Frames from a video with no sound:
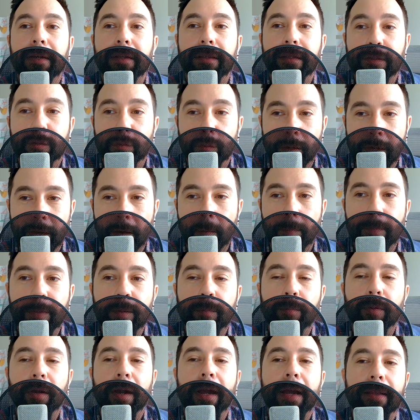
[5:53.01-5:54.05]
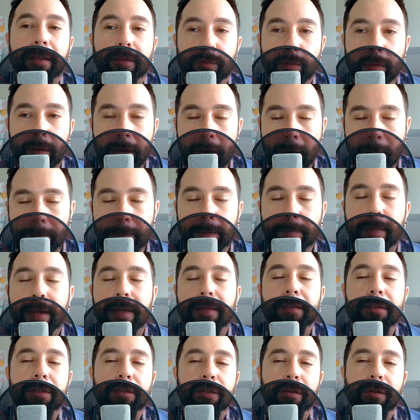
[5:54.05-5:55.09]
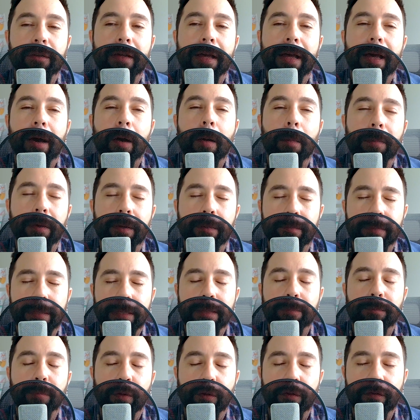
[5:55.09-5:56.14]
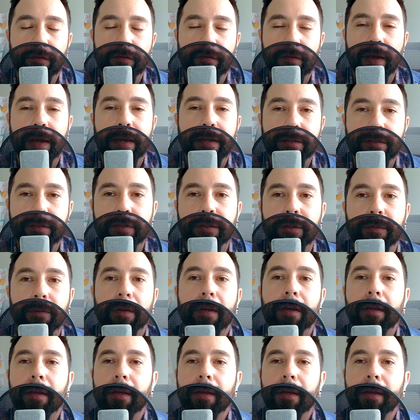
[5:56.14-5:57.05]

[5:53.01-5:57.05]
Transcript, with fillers: This will help your brand. This will help your message, and it will help people find you.